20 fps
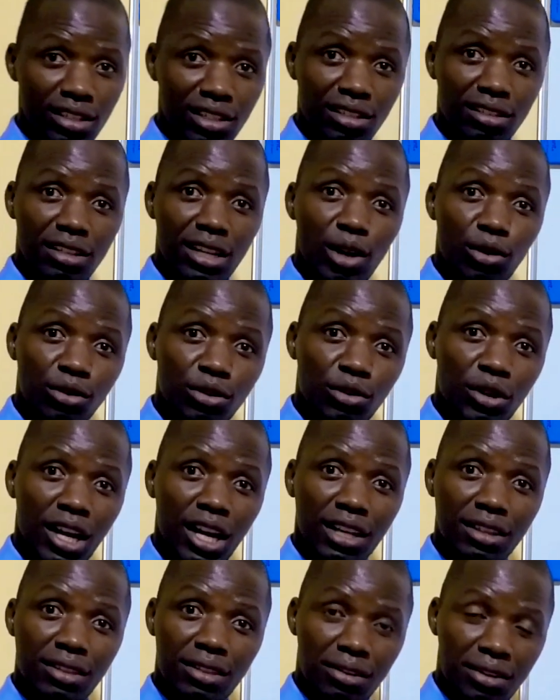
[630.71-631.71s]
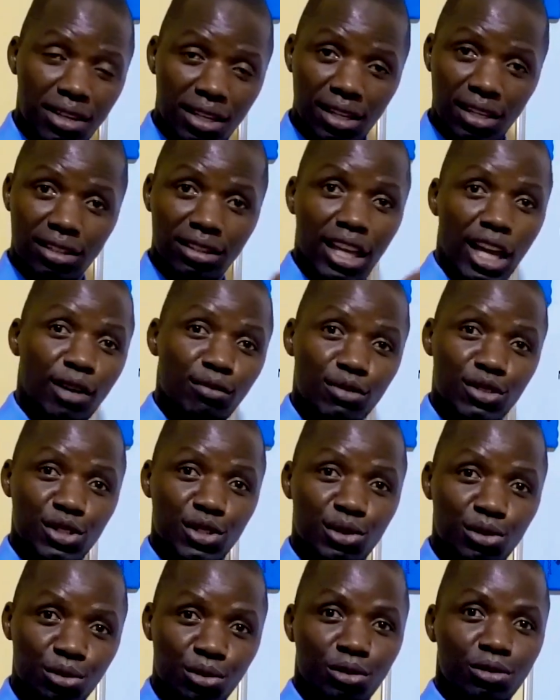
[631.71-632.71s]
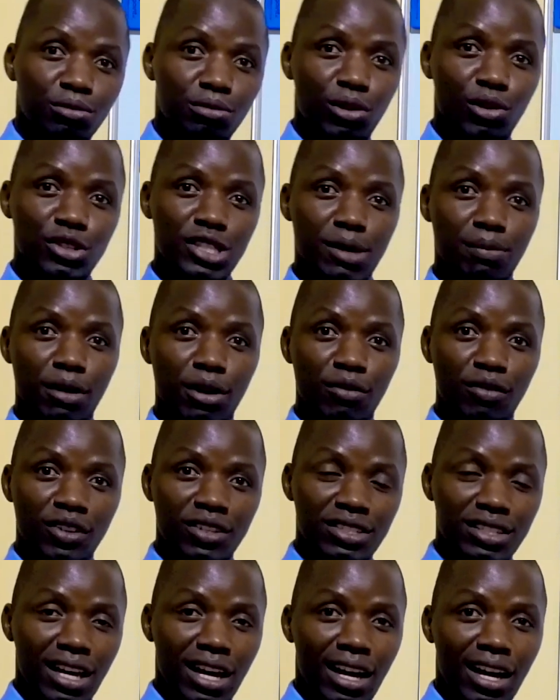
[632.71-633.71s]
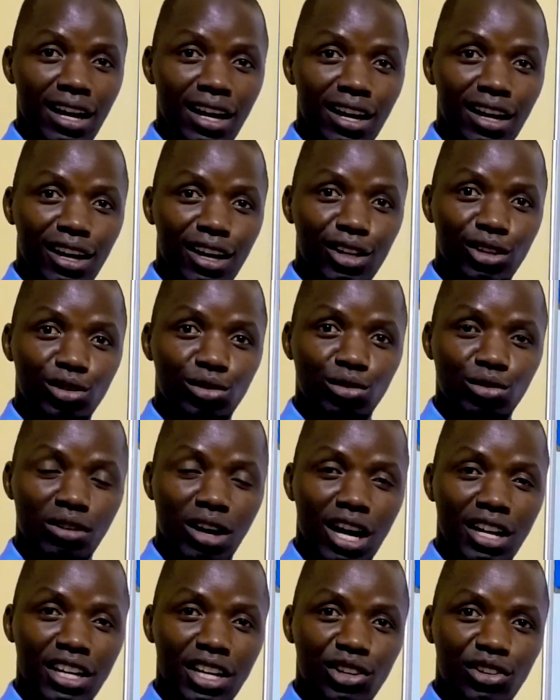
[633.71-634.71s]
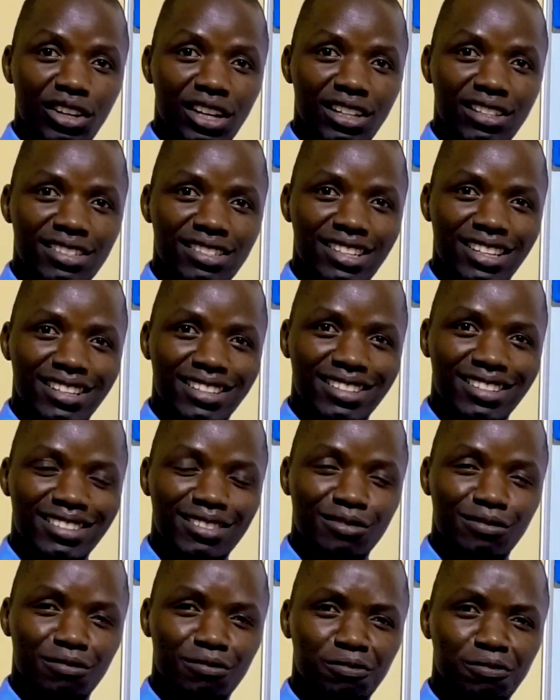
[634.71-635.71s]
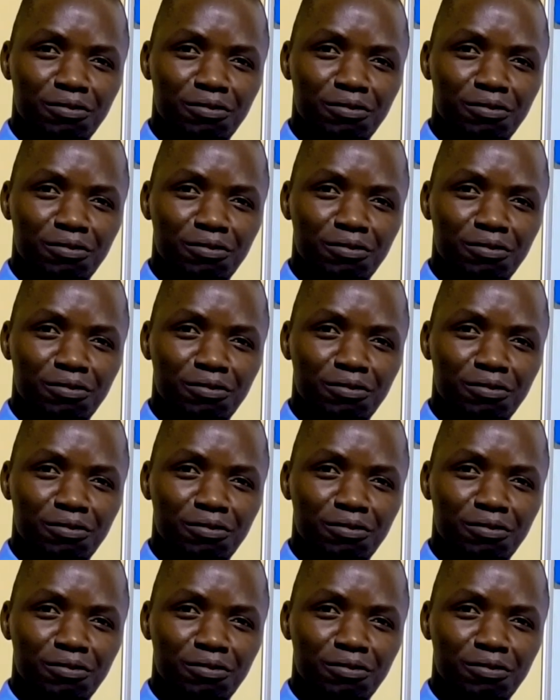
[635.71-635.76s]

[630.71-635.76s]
Then now you get 3 times 2, because the pyruvates are 2, and then you get 6.